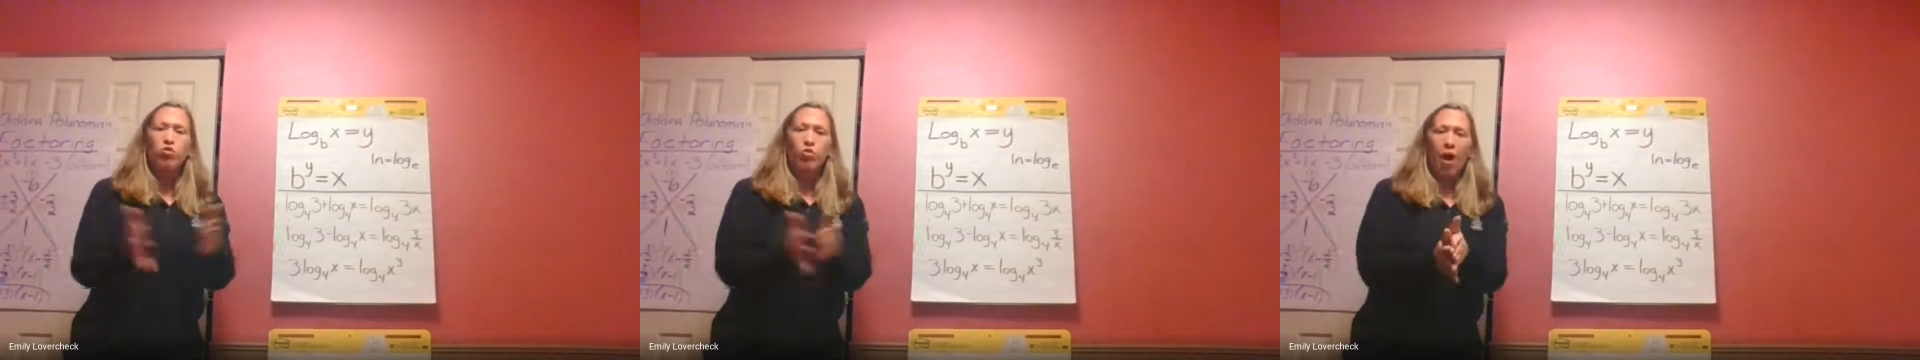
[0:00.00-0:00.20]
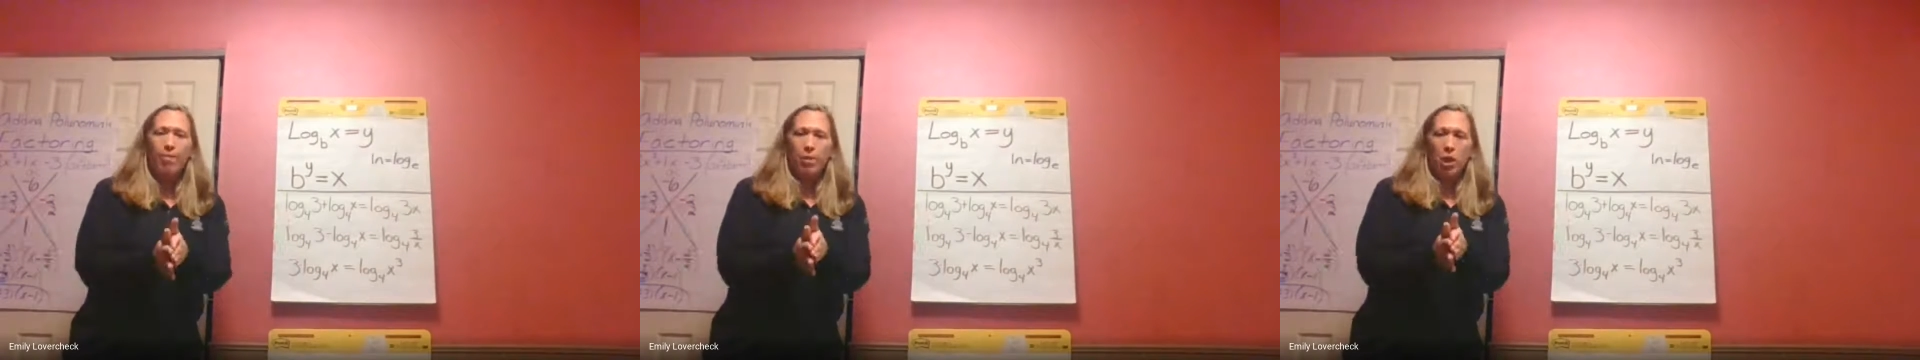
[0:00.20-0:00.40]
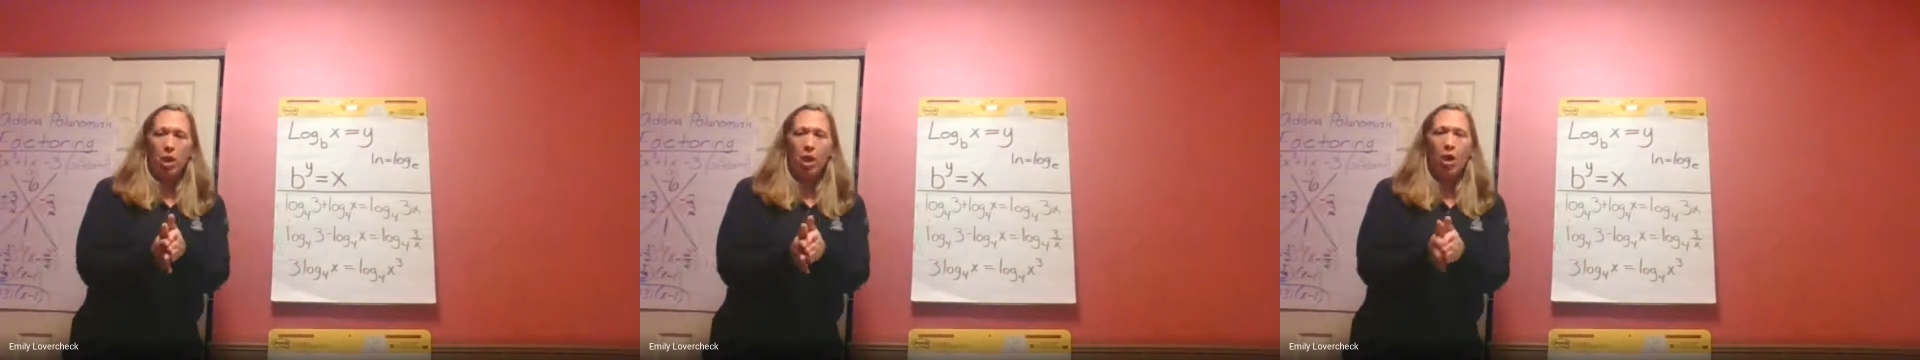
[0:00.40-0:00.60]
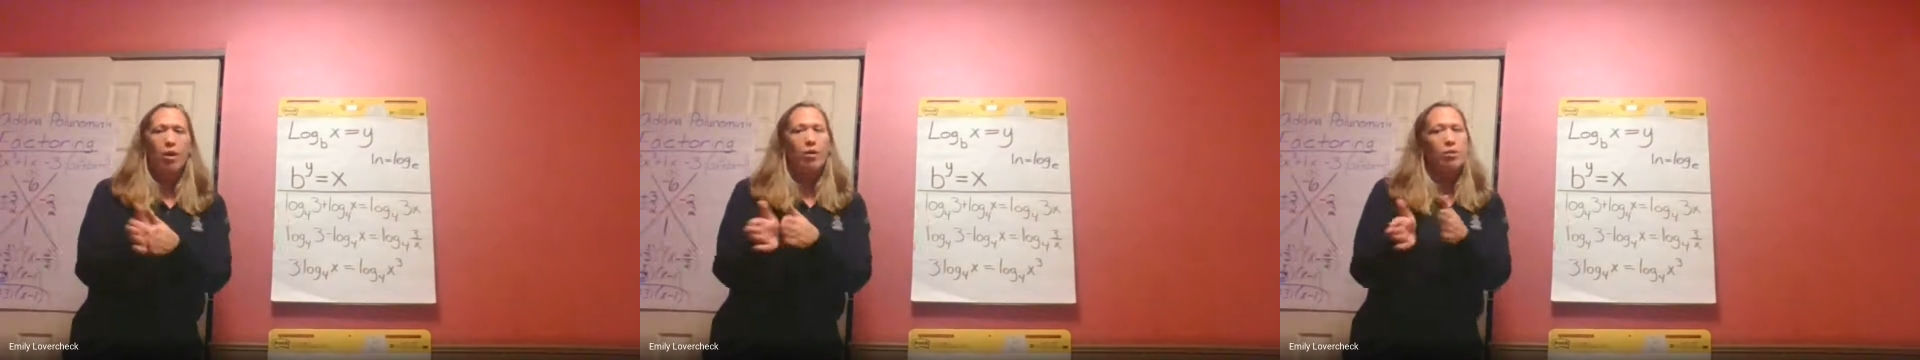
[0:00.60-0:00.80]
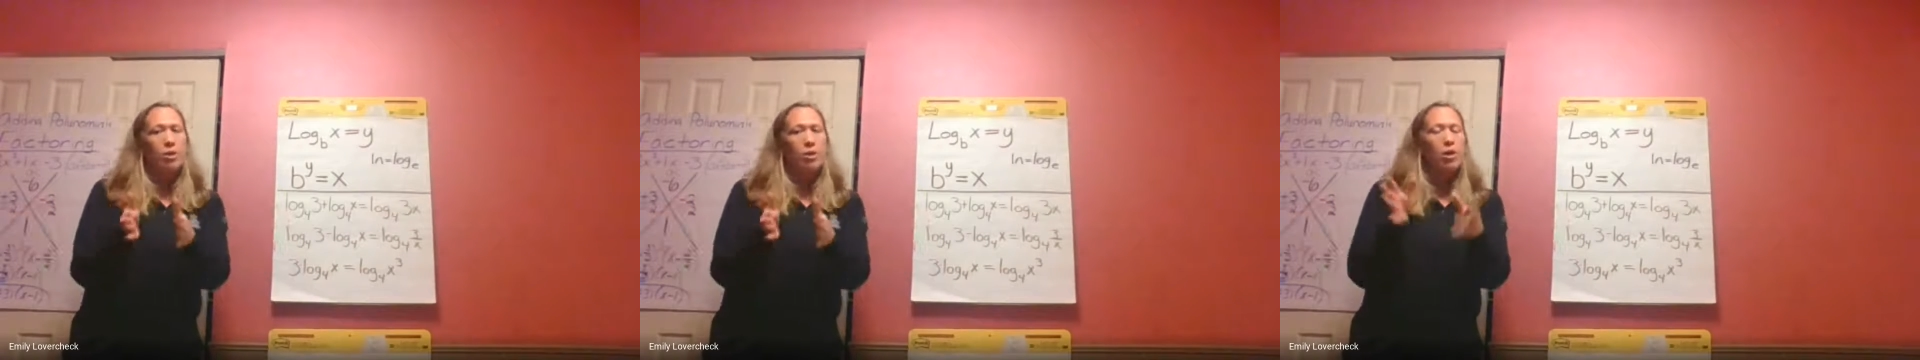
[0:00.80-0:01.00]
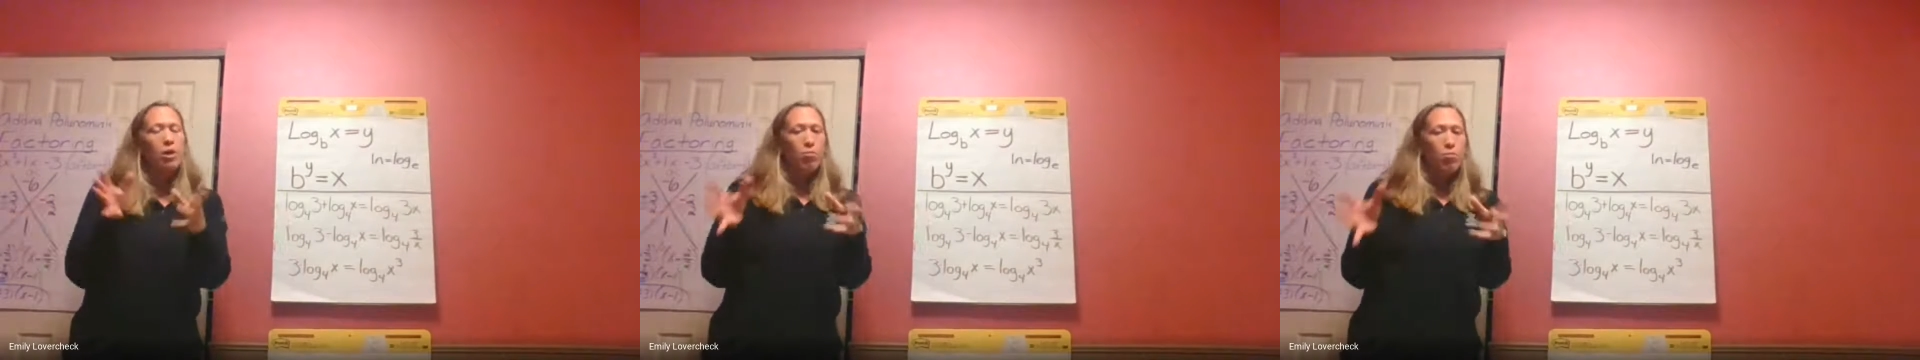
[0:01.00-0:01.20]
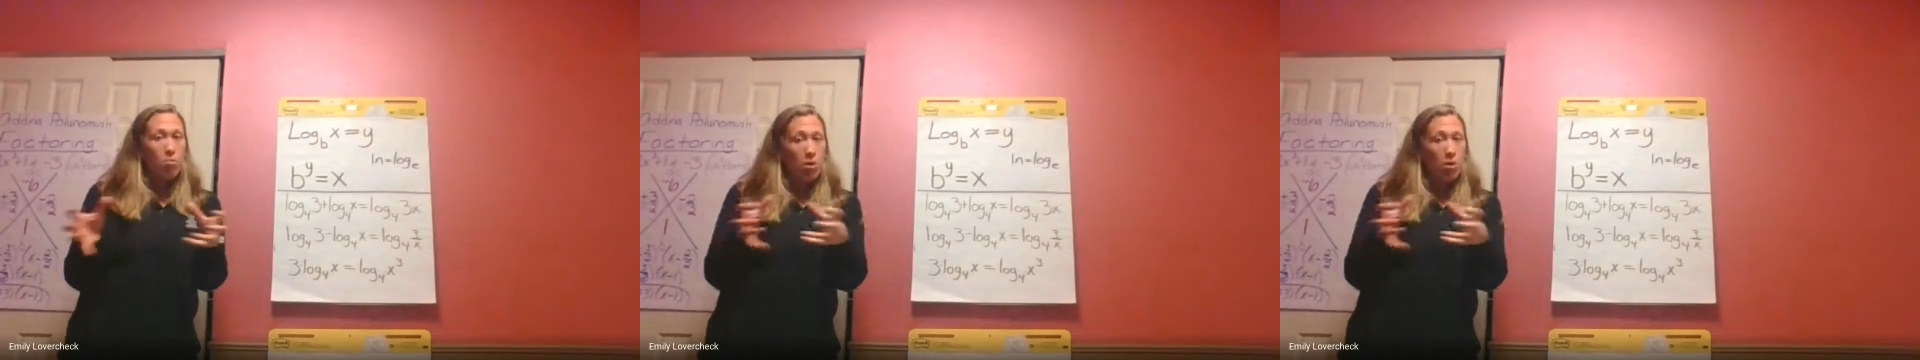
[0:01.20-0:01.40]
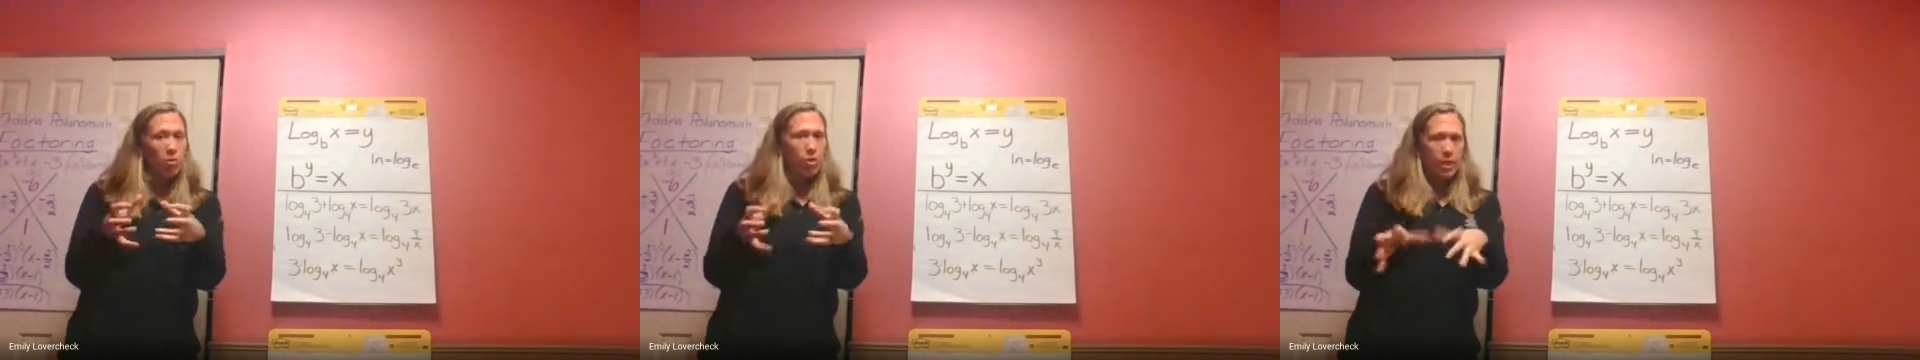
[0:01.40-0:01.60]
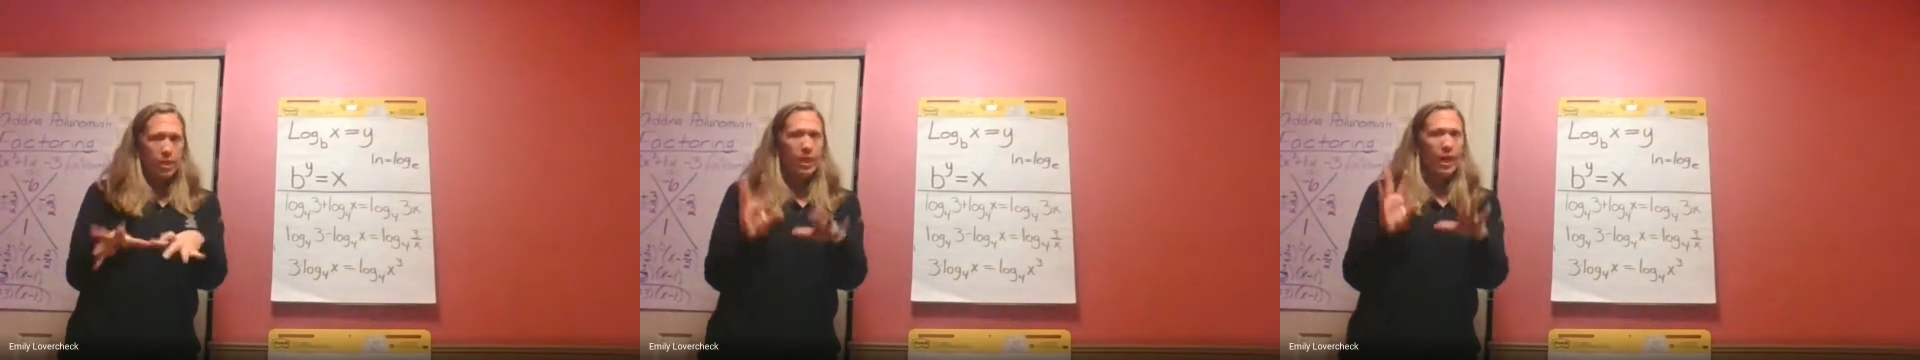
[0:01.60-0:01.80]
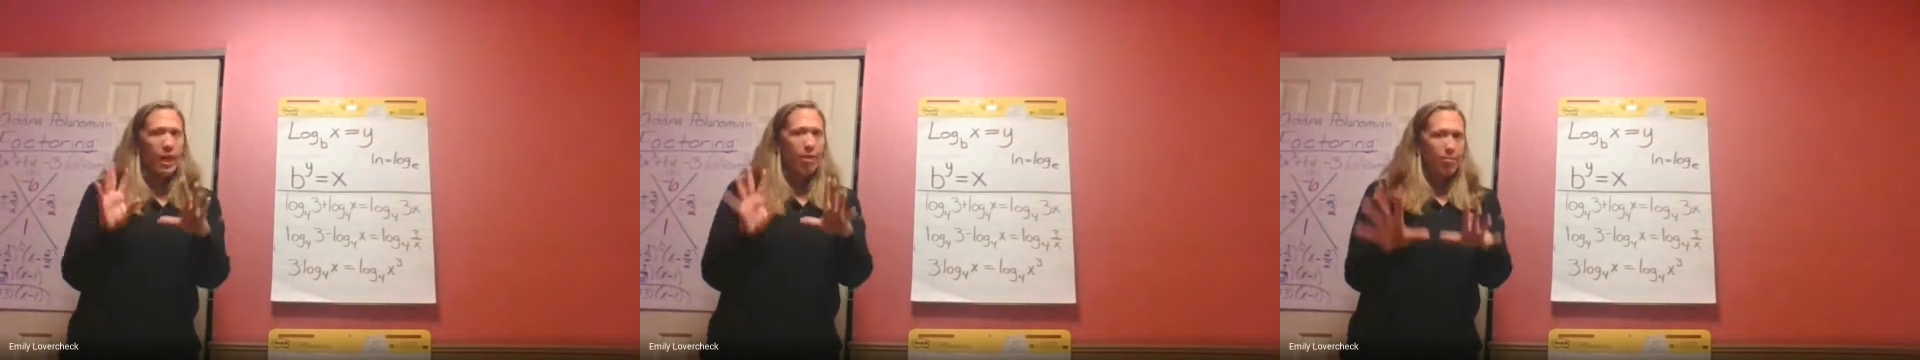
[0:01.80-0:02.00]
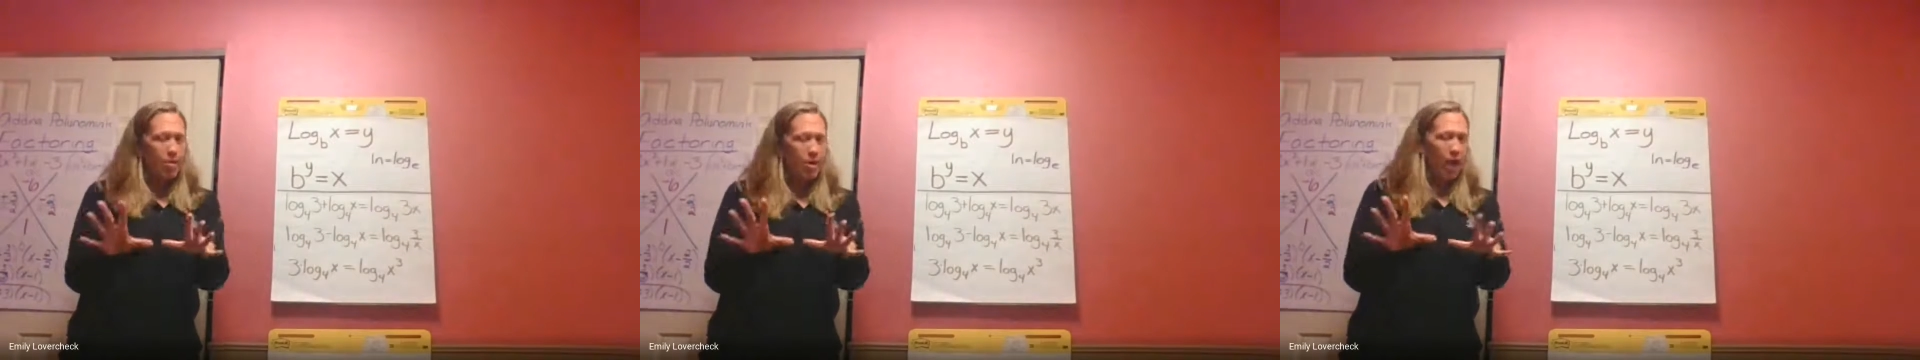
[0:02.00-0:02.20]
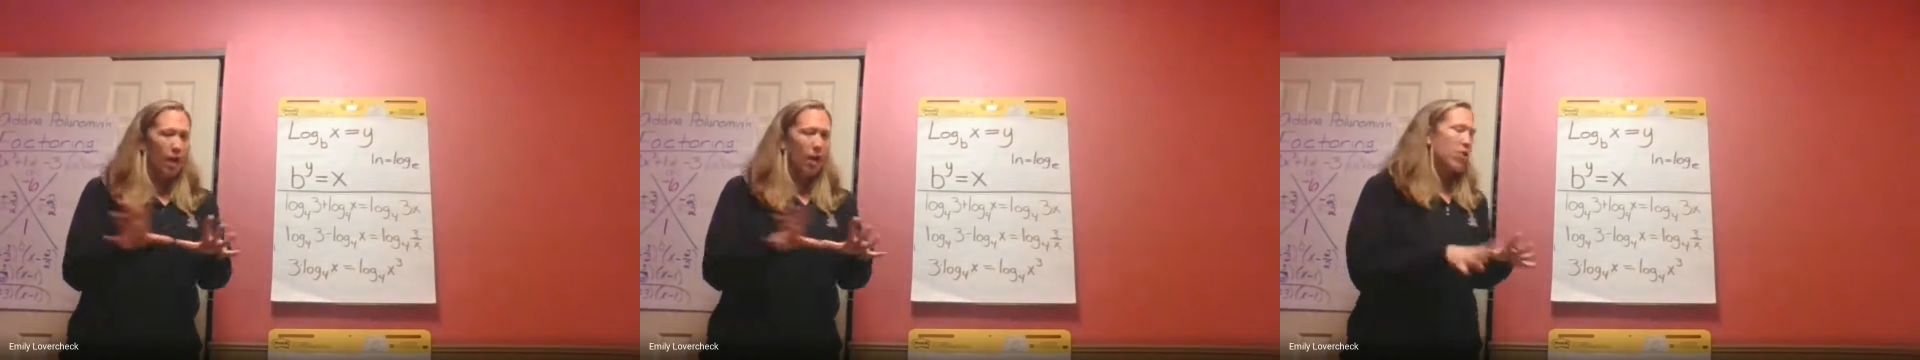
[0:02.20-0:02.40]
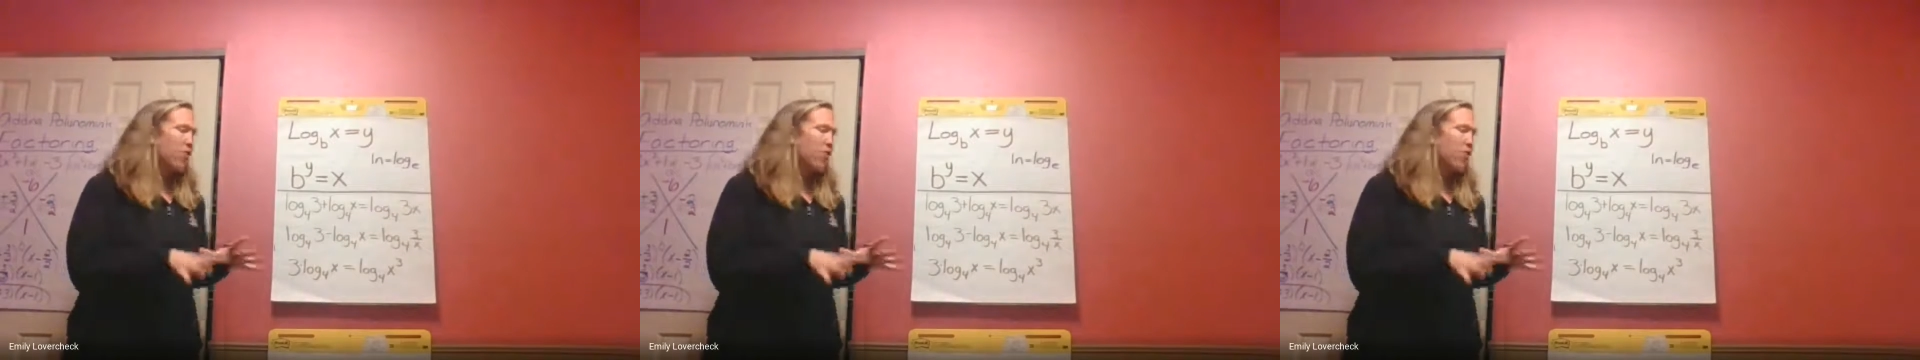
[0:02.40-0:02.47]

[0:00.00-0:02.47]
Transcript: drop a log. Most of the time, not